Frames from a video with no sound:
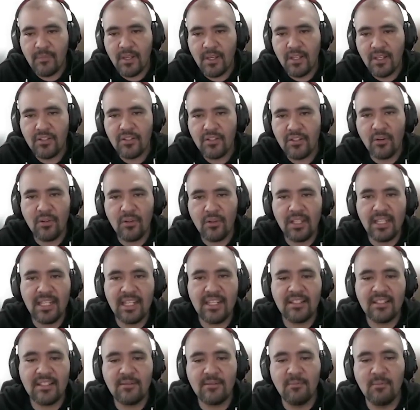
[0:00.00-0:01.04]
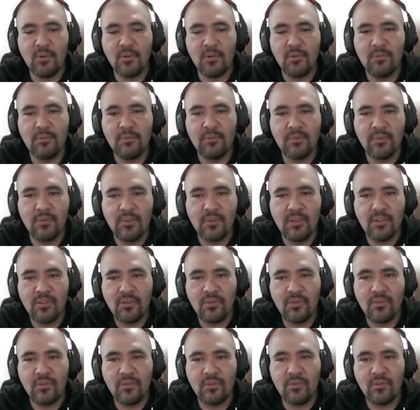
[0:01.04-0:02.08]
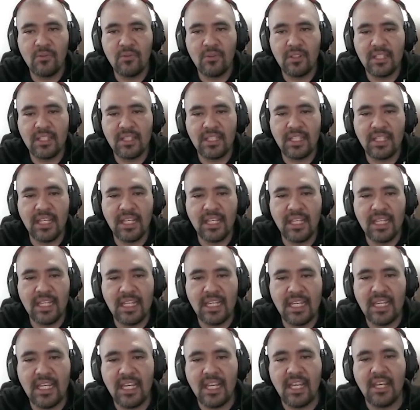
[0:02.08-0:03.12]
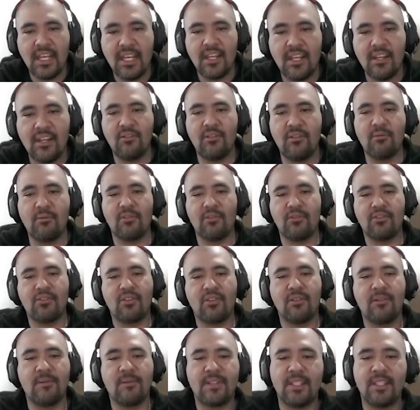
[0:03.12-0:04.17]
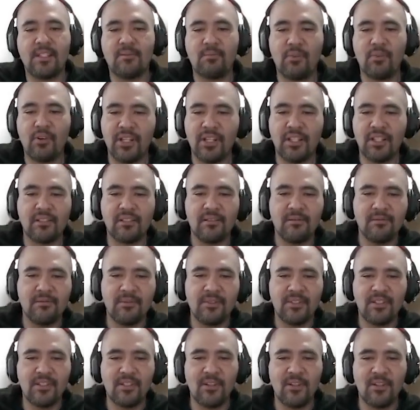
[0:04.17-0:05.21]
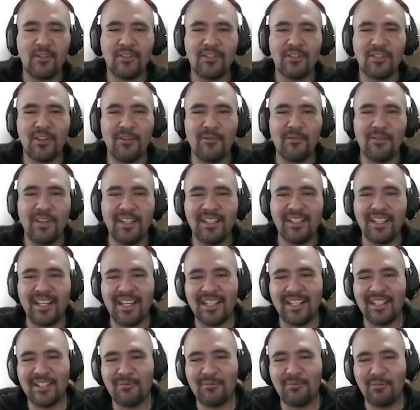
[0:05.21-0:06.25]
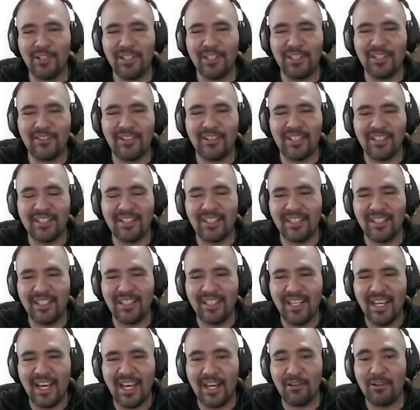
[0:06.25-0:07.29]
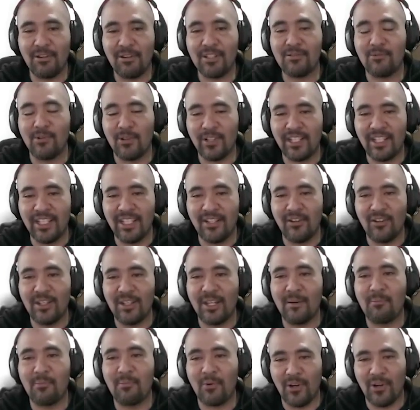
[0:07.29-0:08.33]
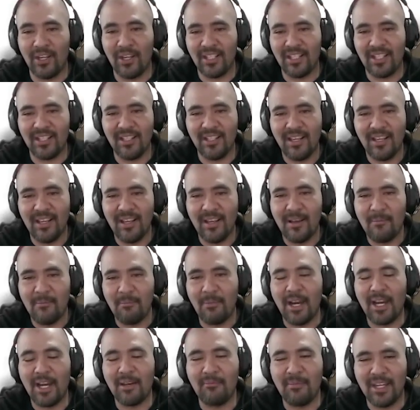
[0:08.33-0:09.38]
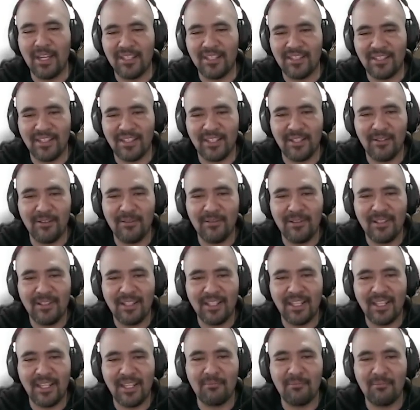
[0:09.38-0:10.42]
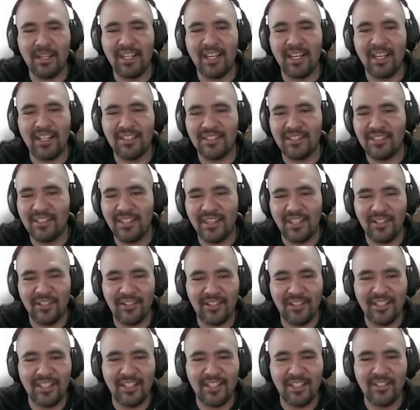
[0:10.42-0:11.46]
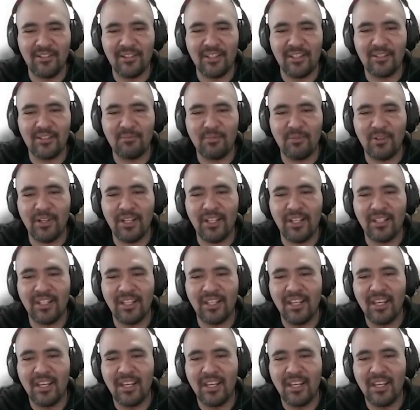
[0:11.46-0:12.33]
So let's move to the new evolution of this project. So something that is pretty interesting, I was working on the project by myself, get my hands dirty on this project.